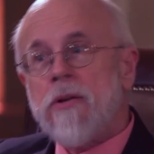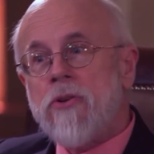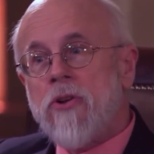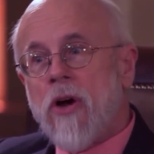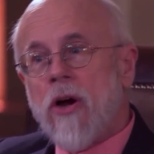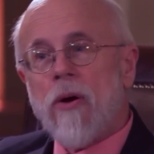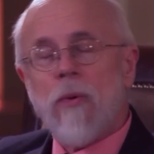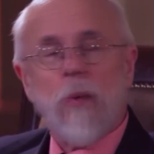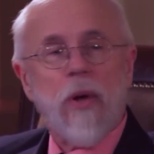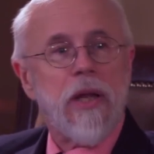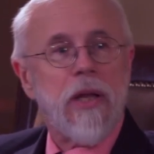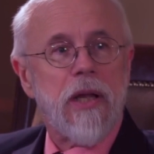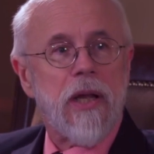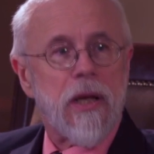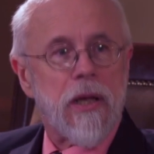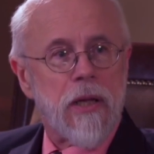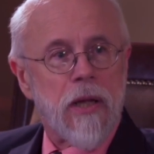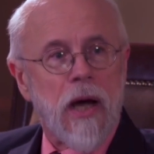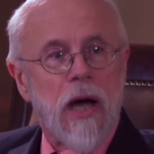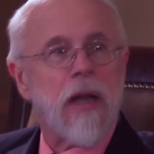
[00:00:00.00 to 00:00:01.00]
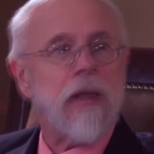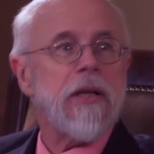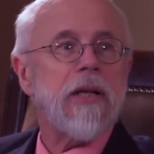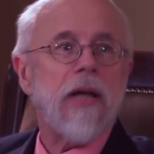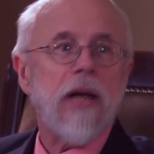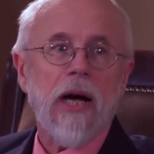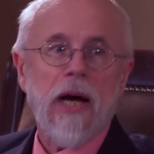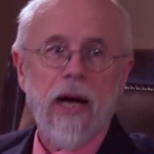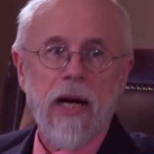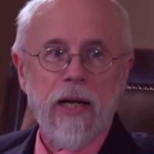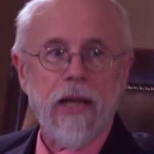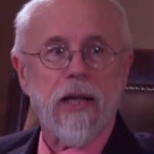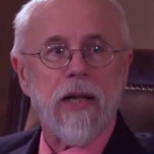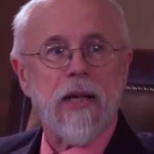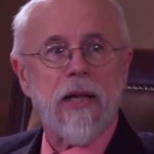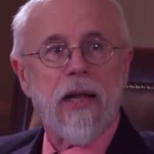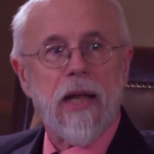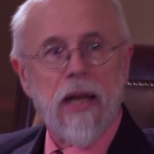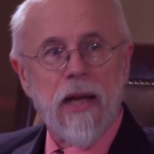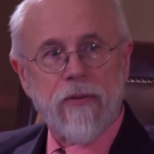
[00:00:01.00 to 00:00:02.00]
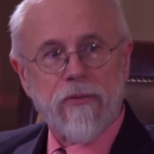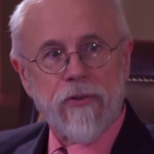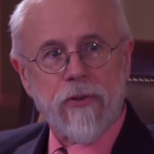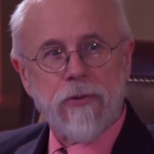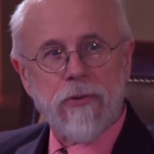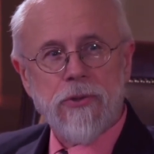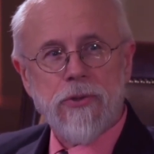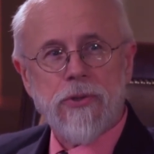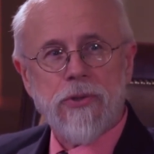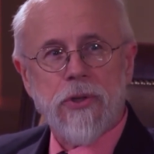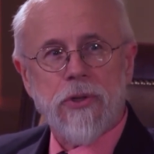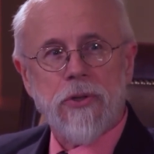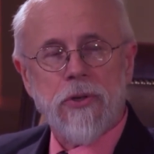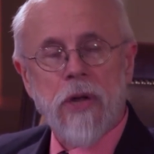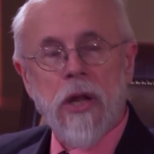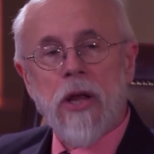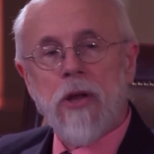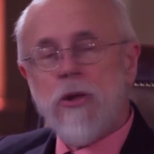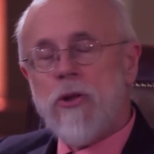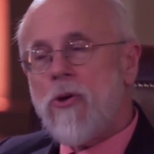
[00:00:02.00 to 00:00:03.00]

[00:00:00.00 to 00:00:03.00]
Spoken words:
Darwinian unguided evolution.